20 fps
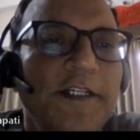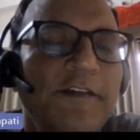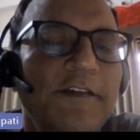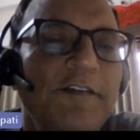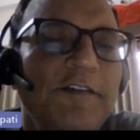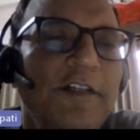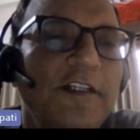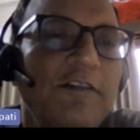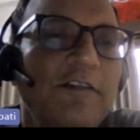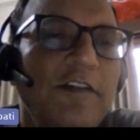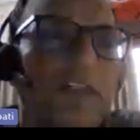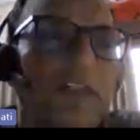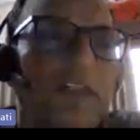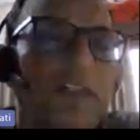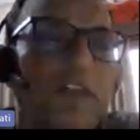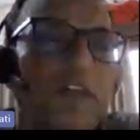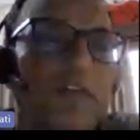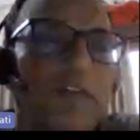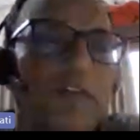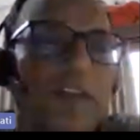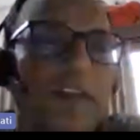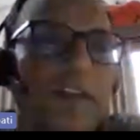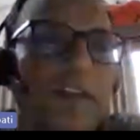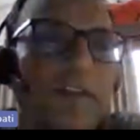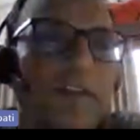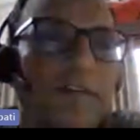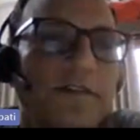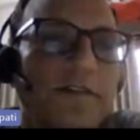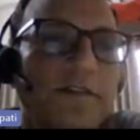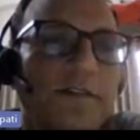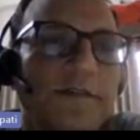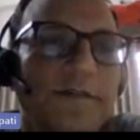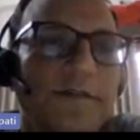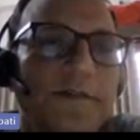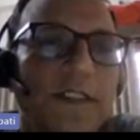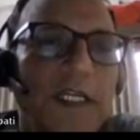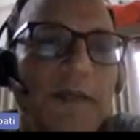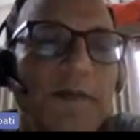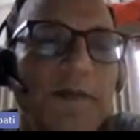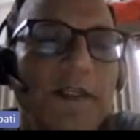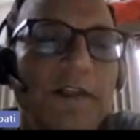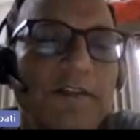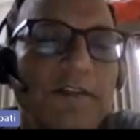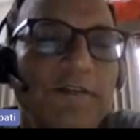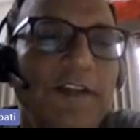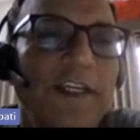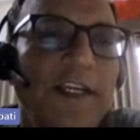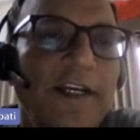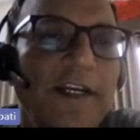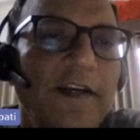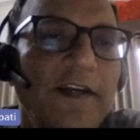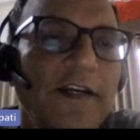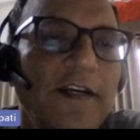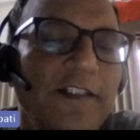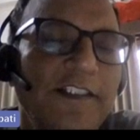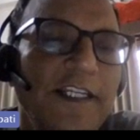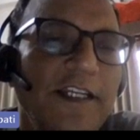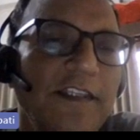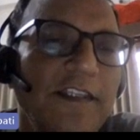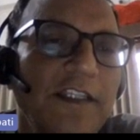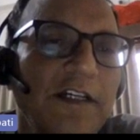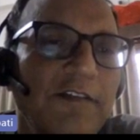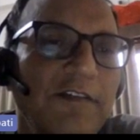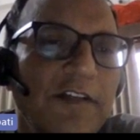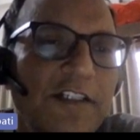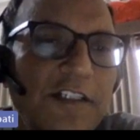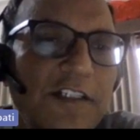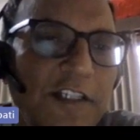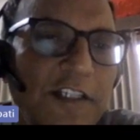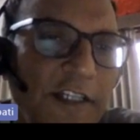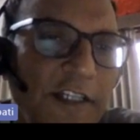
and it will give the your weather. I mean, we can change our